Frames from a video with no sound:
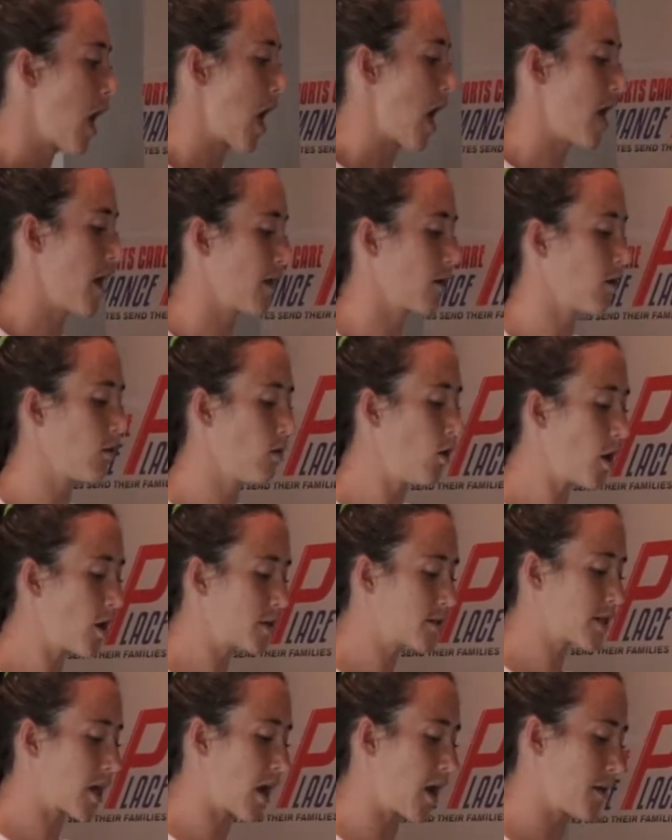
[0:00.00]
And a lot of
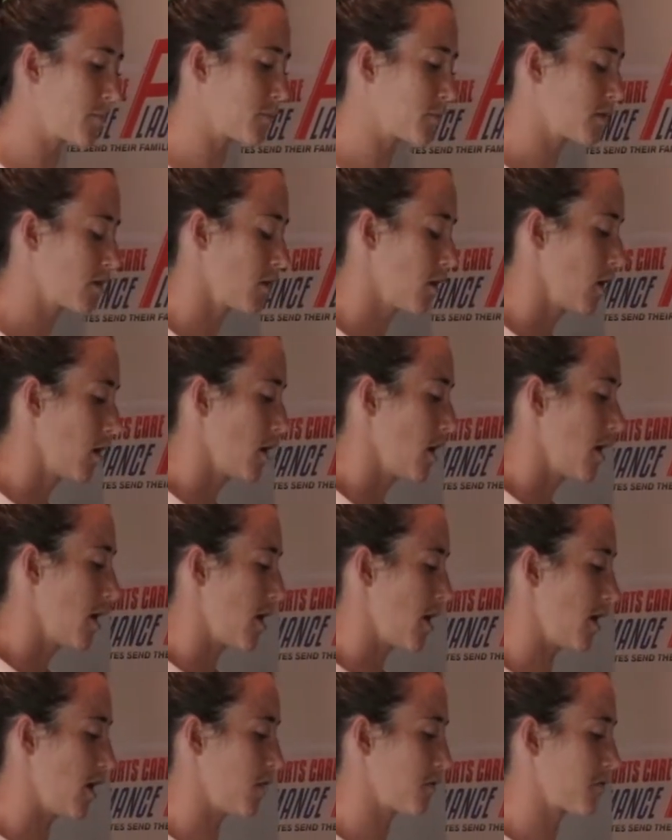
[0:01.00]
times,
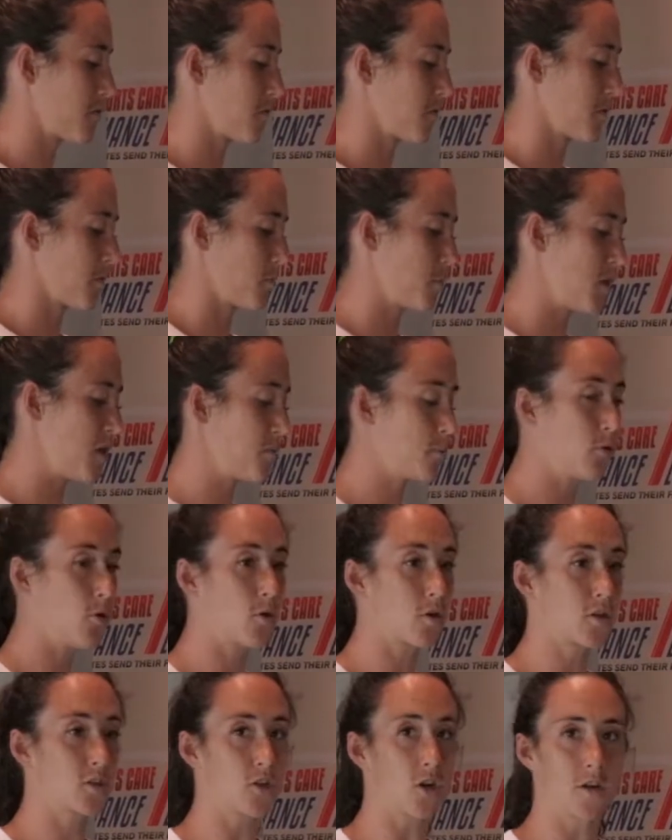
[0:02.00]
if people
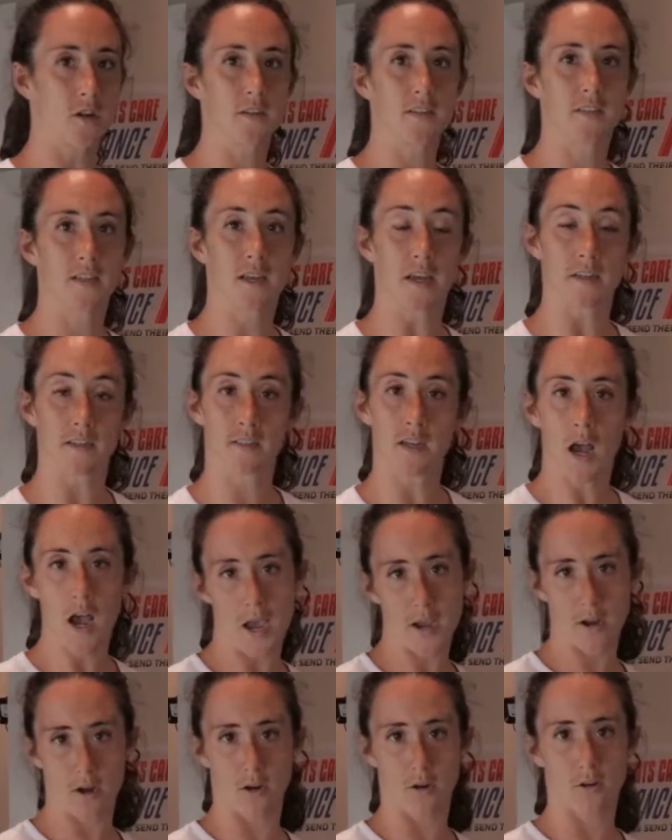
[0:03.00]
are starting to get
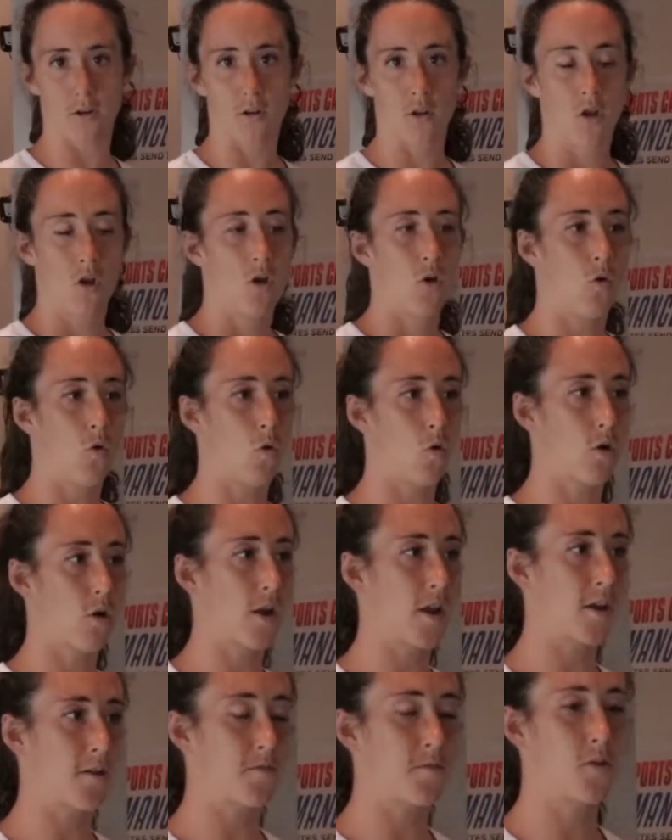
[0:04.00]
tired or
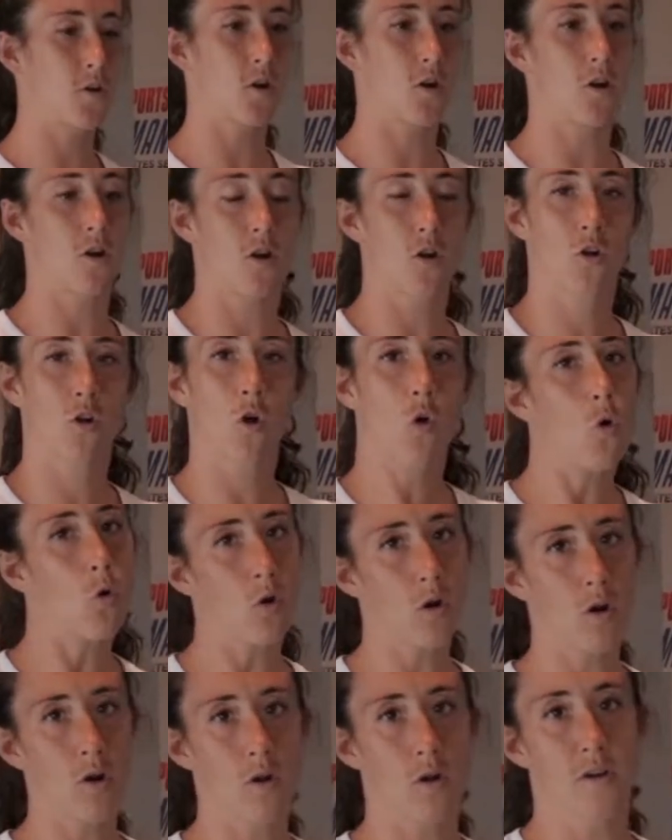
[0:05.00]
if your
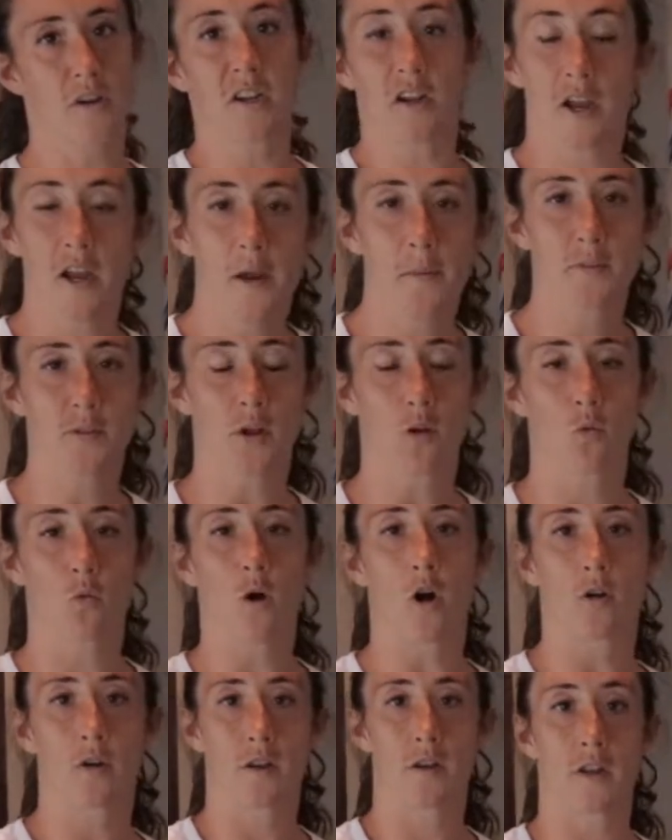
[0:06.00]
core or your hips aren't
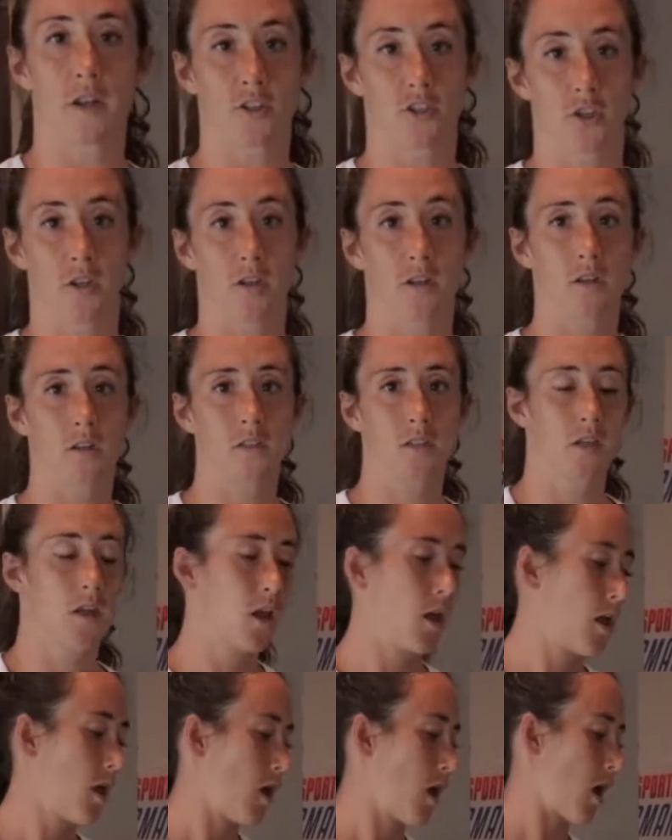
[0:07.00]
well conditioned,
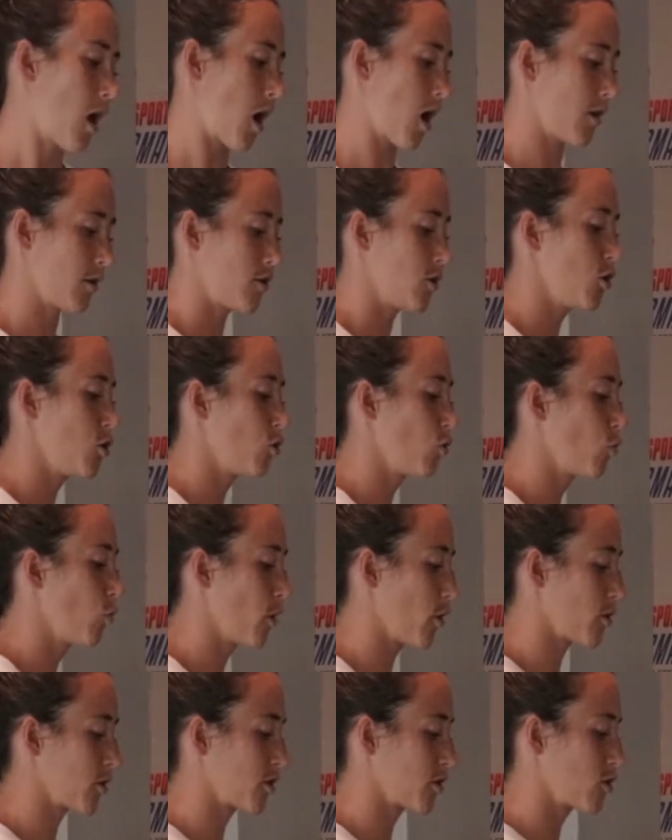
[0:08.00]
you
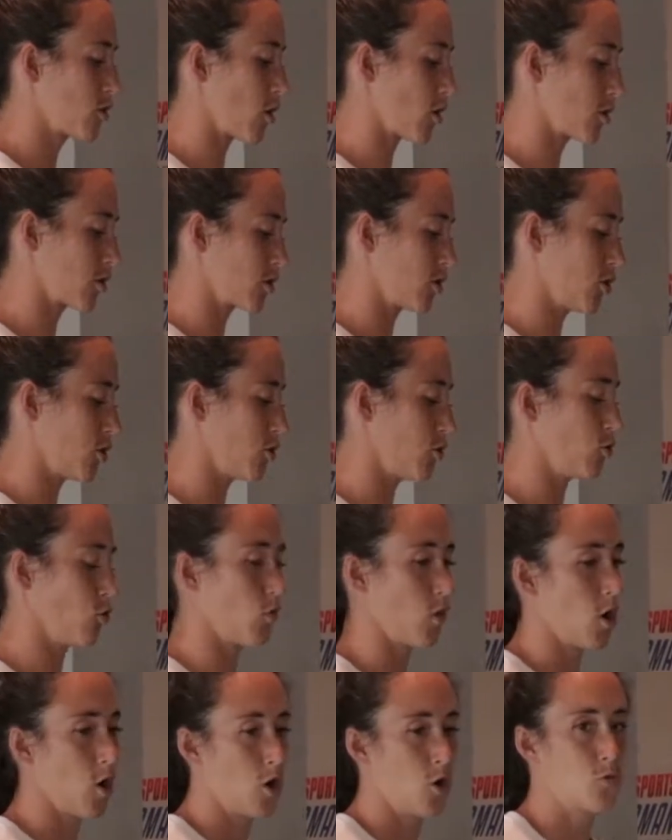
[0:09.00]
will start
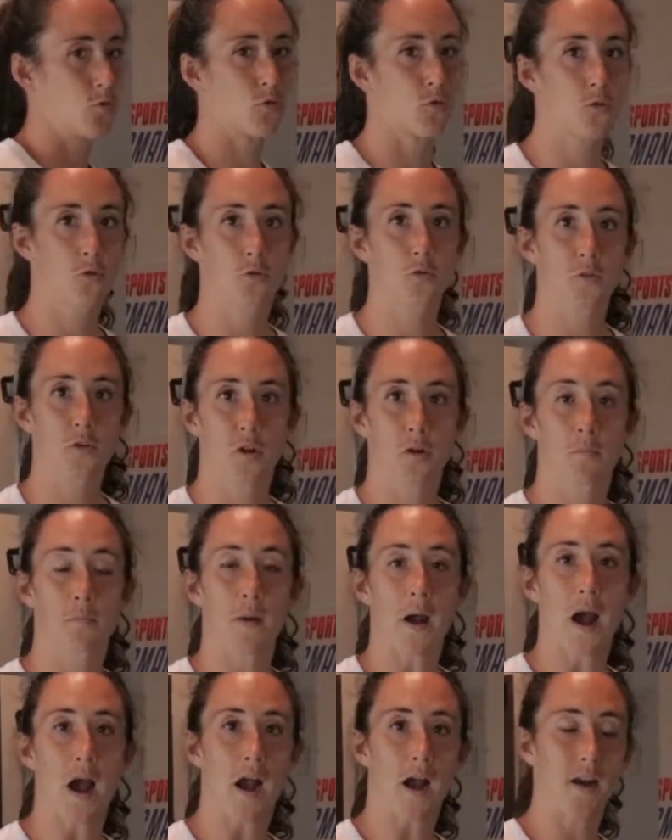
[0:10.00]
to recruit your
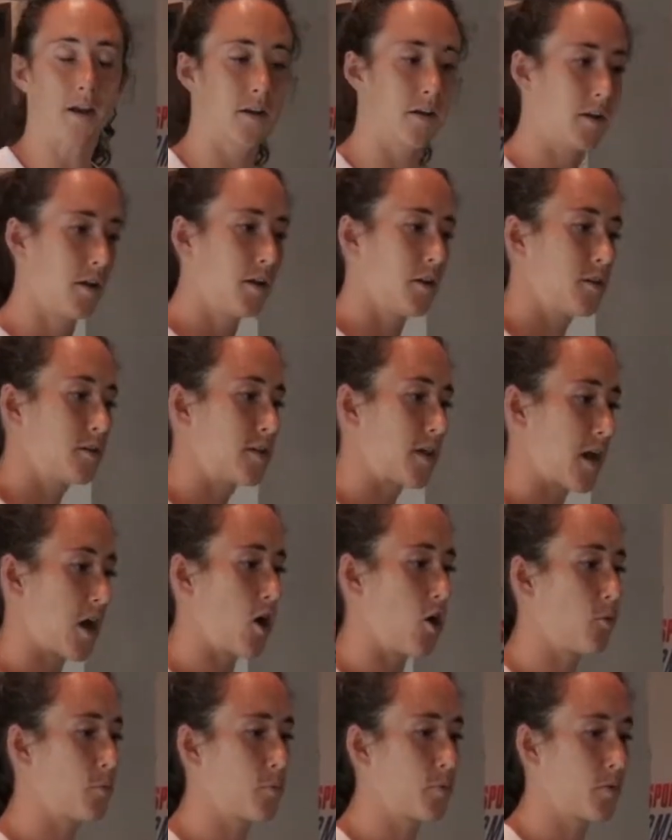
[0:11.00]
back to
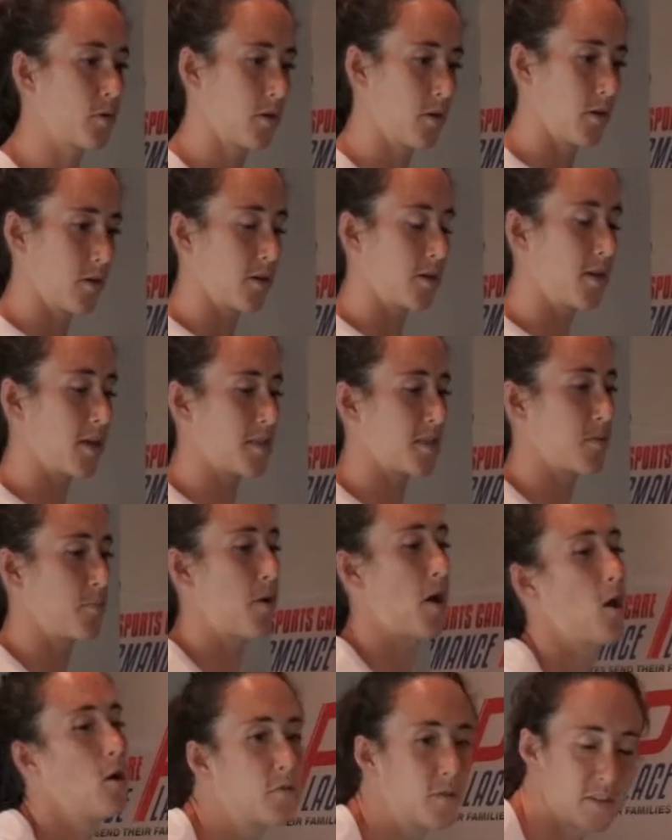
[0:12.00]
help get the
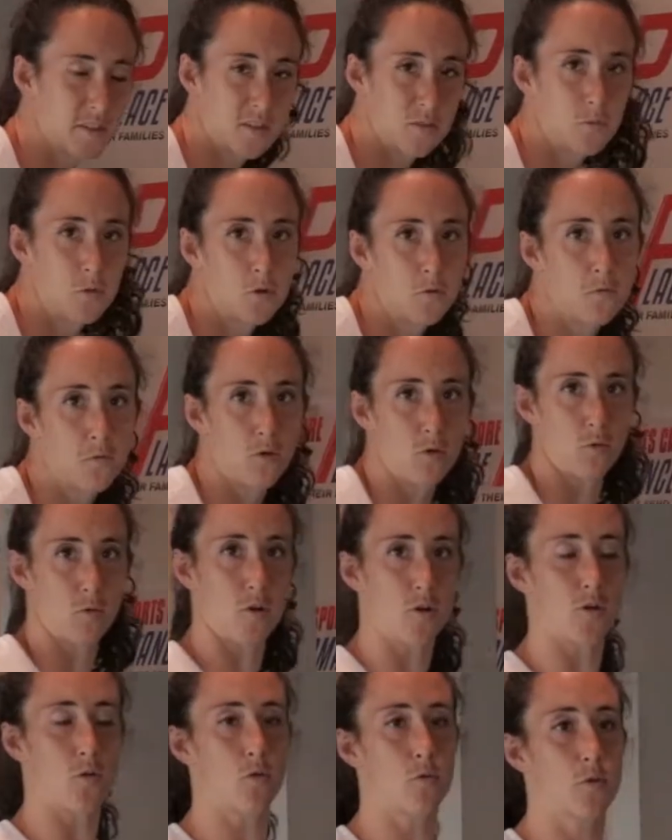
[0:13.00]
pelvis to move
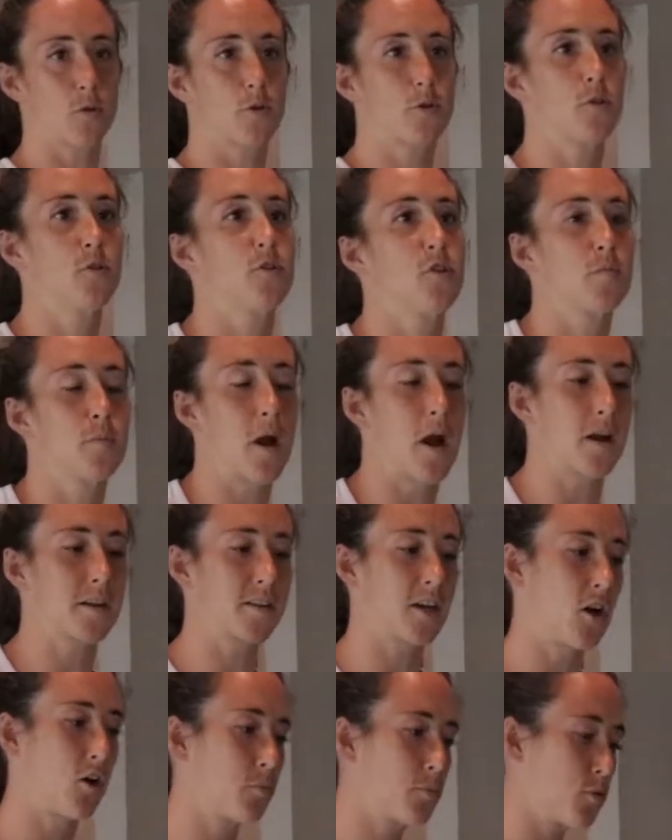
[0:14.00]
forward or recruit your back to
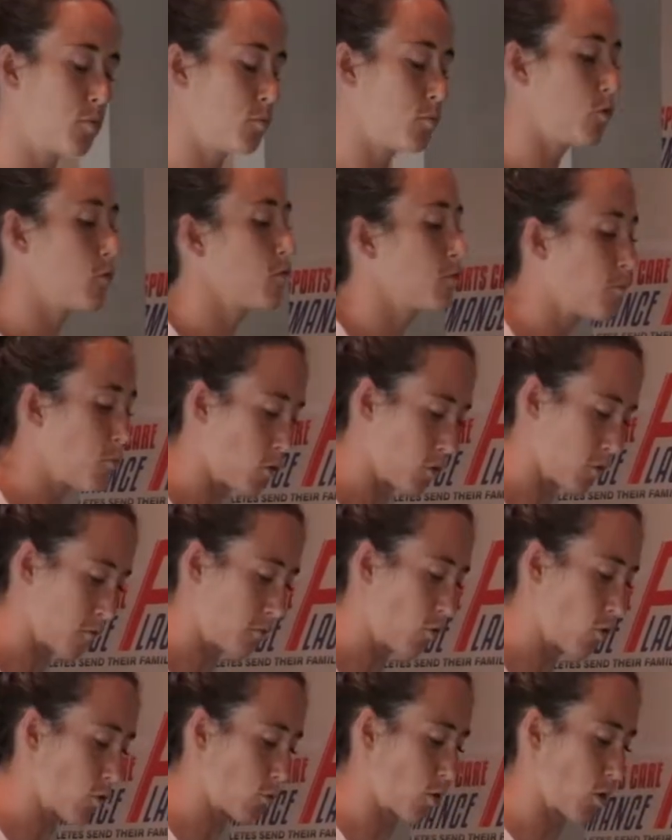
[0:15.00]
help you move more
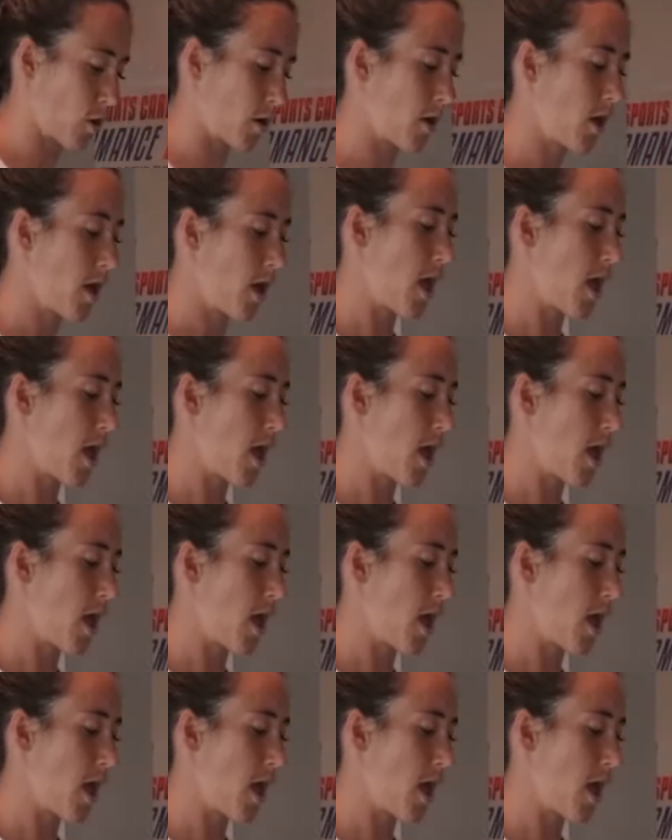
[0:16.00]
forward.